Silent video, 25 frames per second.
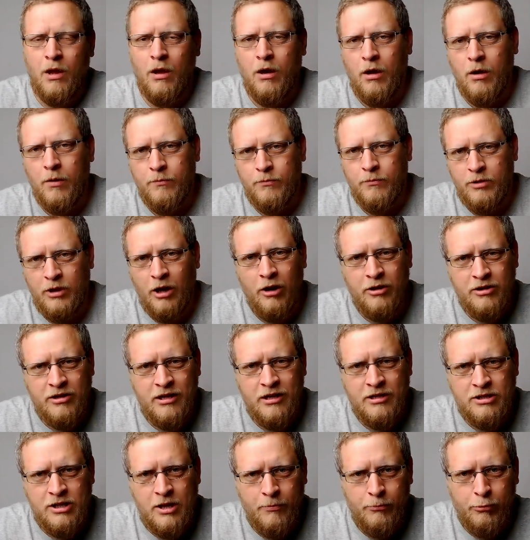
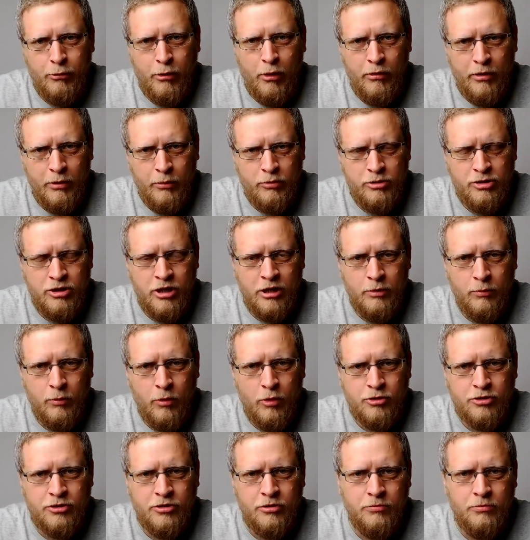It temporarily certainly
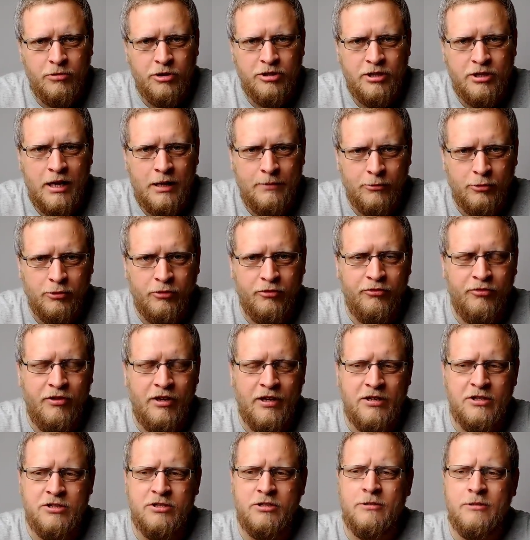was, the dam got
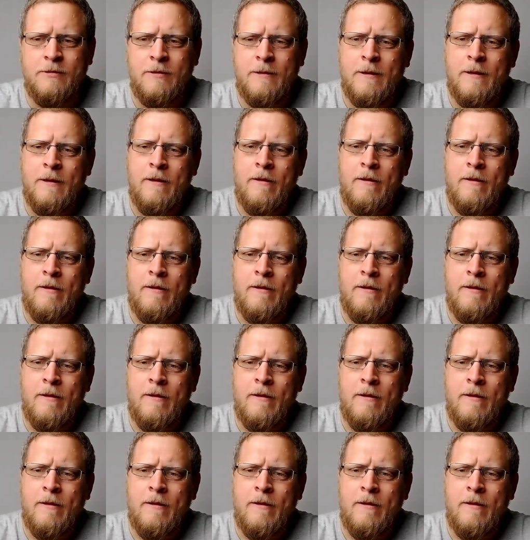fixed.